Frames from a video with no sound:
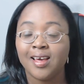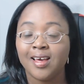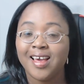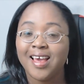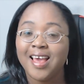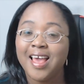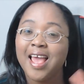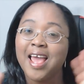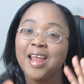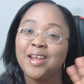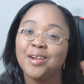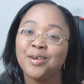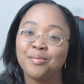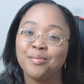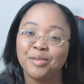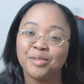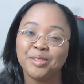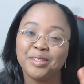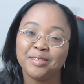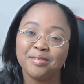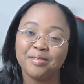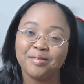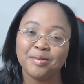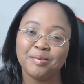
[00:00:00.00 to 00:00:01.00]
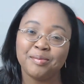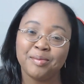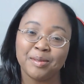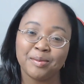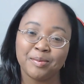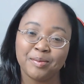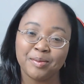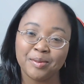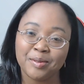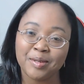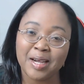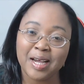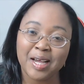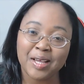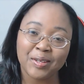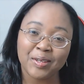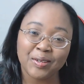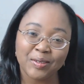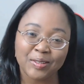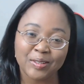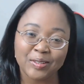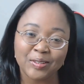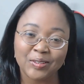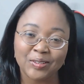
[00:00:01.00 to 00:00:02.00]
Hello beautiful people, how
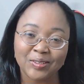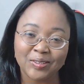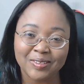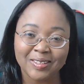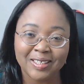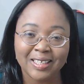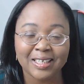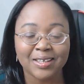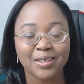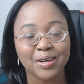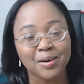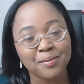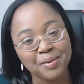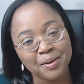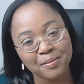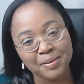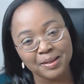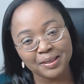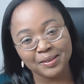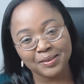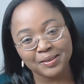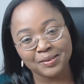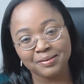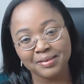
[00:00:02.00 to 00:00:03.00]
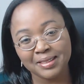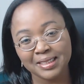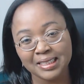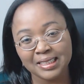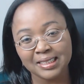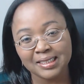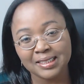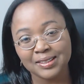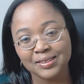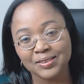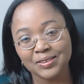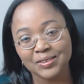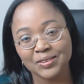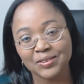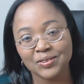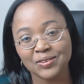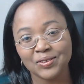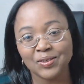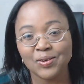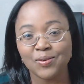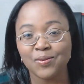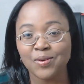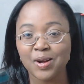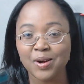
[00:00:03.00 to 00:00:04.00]
you are doing? Compliment of the season to you,
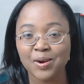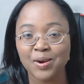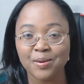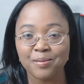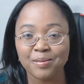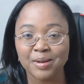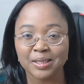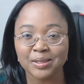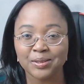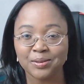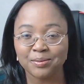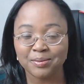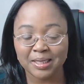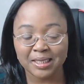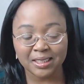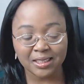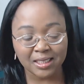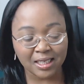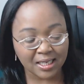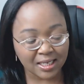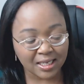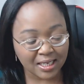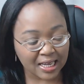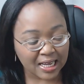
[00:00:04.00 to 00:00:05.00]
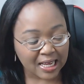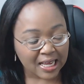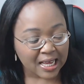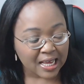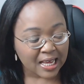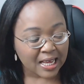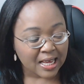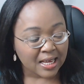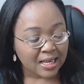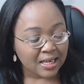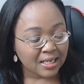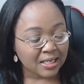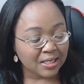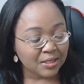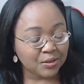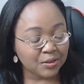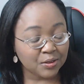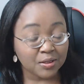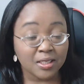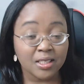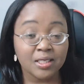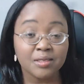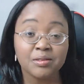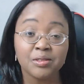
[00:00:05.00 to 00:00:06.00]
or welcome back to my channel. In
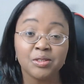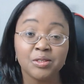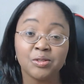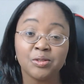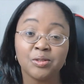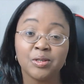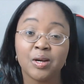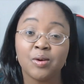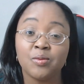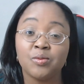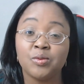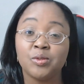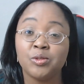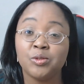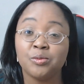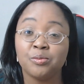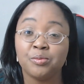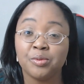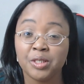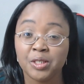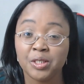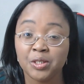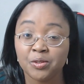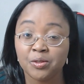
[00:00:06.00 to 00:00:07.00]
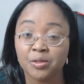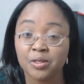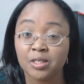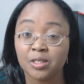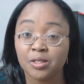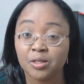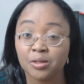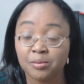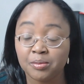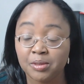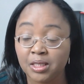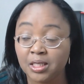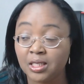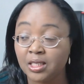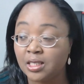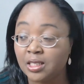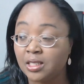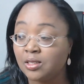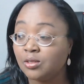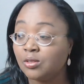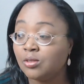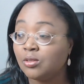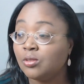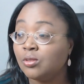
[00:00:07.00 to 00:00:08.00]
today's video I want to bring you an
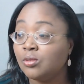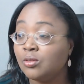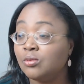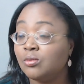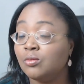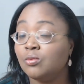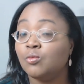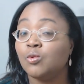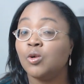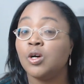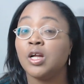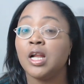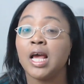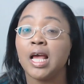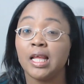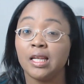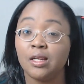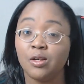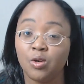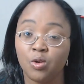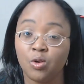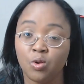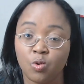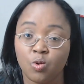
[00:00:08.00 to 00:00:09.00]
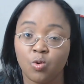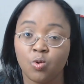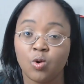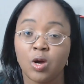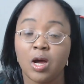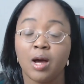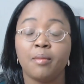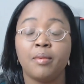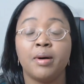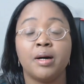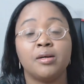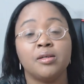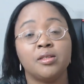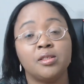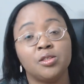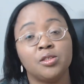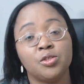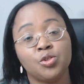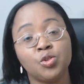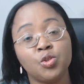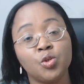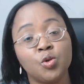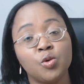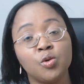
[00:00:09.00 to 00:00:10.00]
update on what I know about the
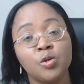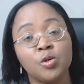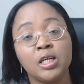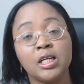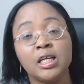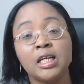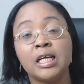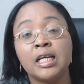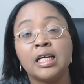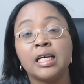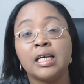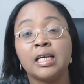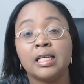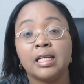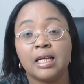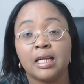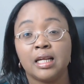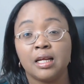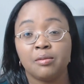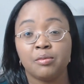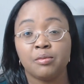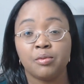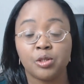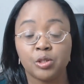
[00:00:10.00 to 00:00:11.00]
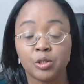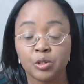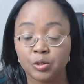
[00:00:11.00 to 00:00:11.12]
story that I brought to